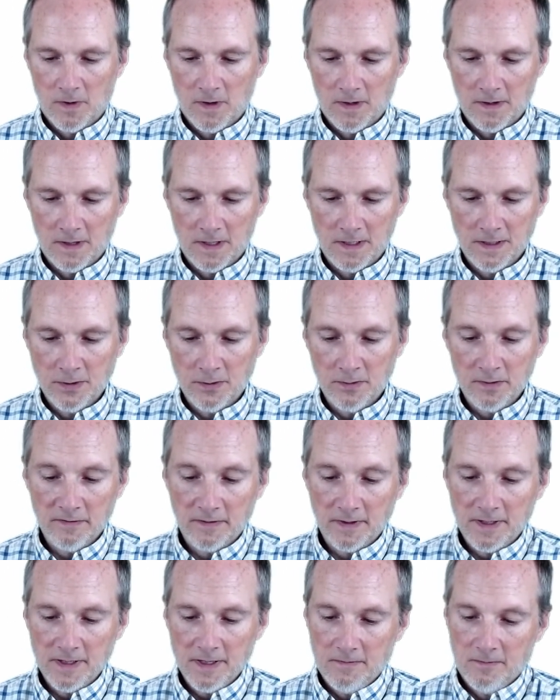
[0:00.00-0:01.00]

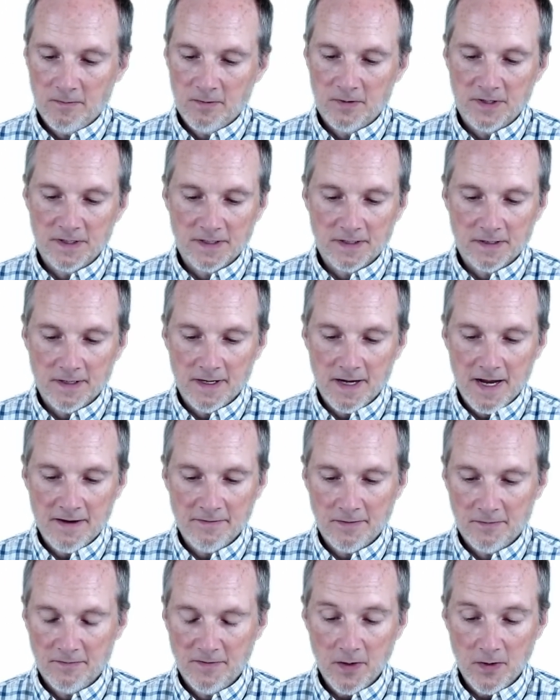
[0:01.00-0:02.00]
intuitively we're just going to have a
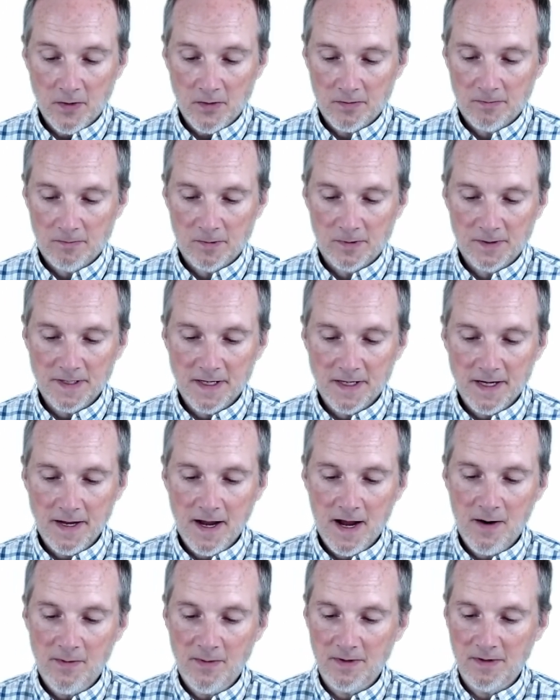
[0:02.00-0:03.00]
vote. We'll say how
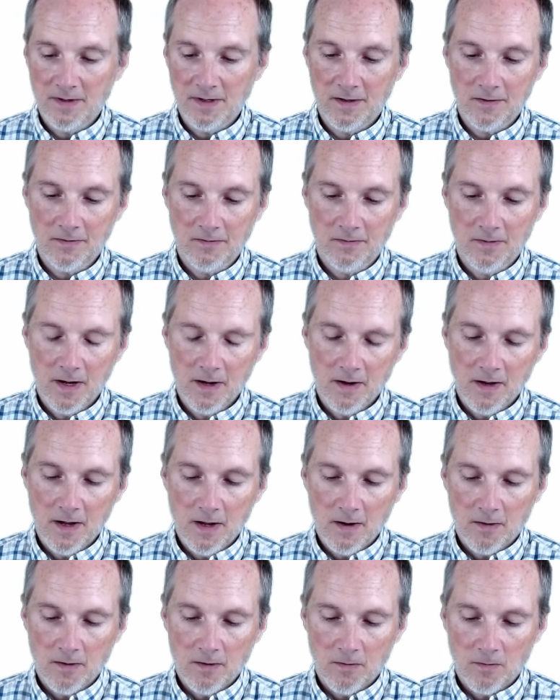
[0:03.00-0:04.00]
many,
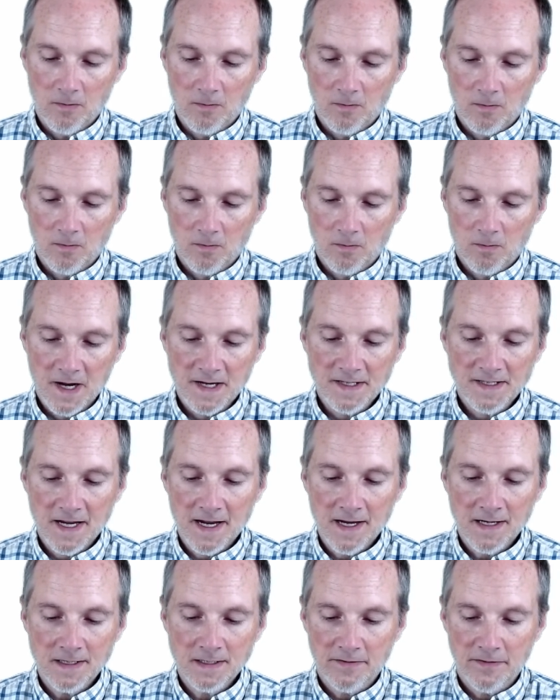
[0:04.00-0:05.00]
raise
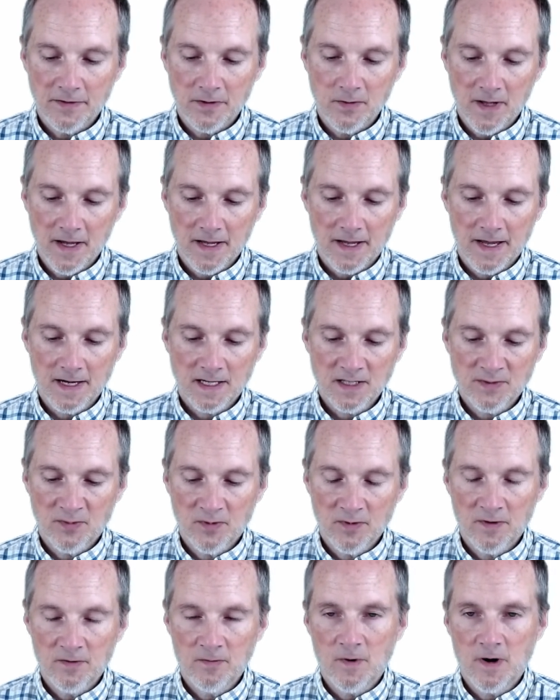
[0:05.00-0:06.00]
hands if you like x more
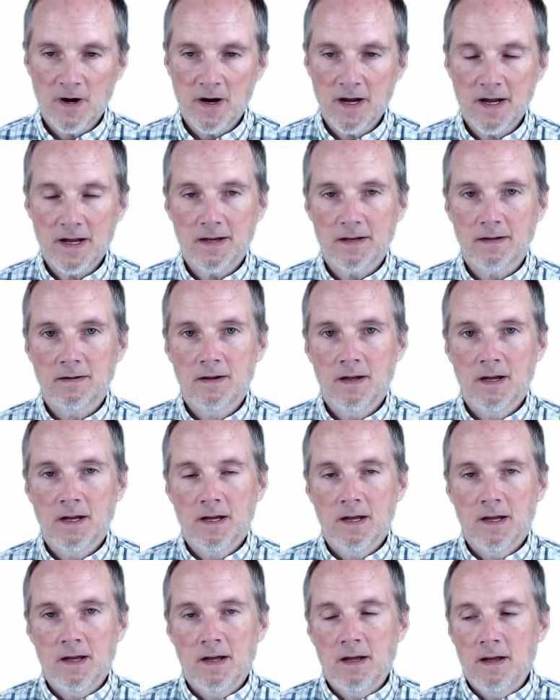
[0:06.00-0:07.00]
than y,
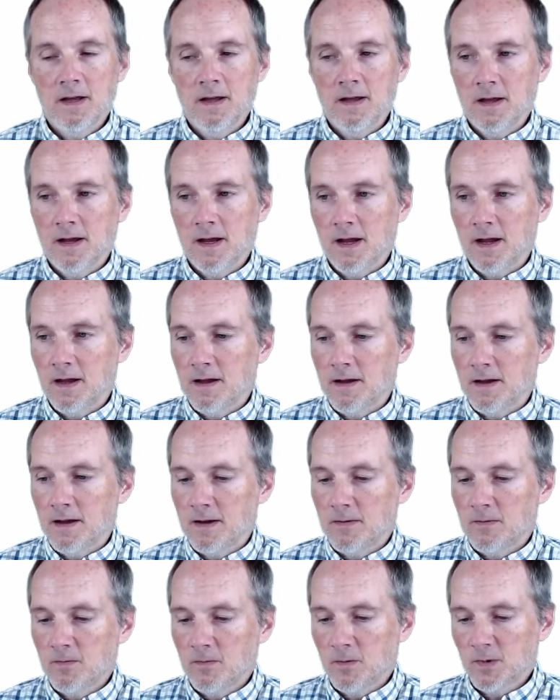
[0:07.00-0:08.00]

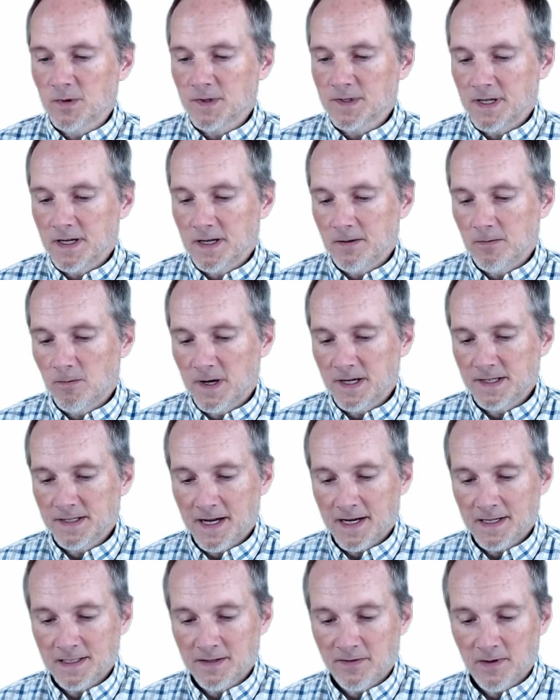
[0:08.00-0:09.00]
and we'll say raise hands
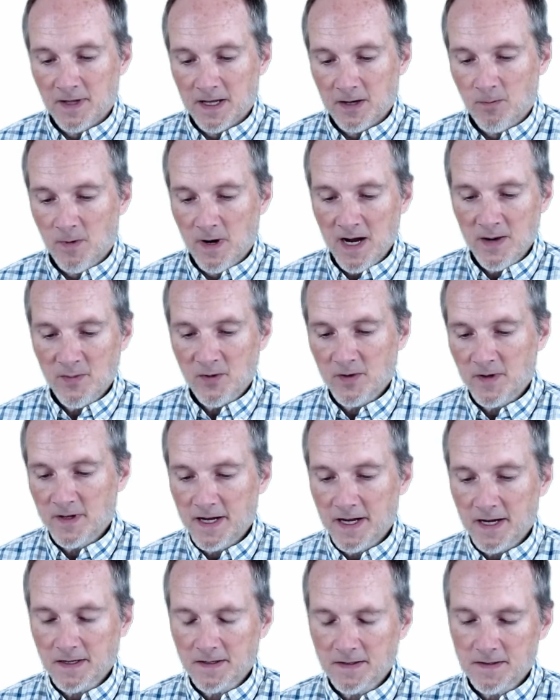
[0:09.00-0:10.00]
if you like y more than
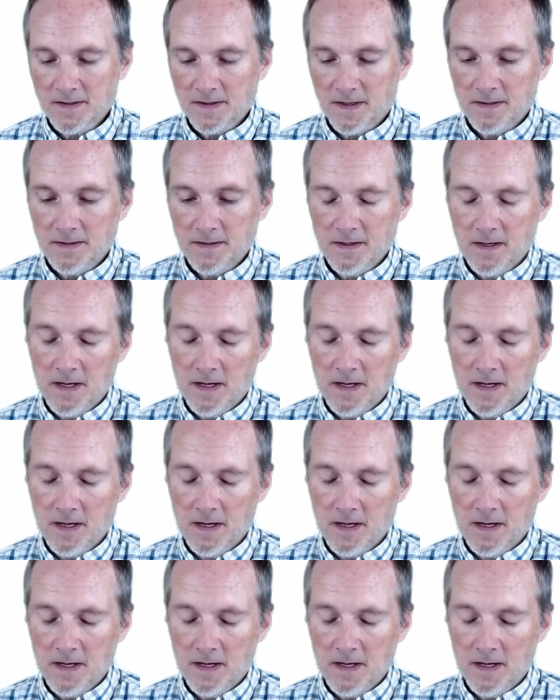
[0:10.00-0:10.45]
x, and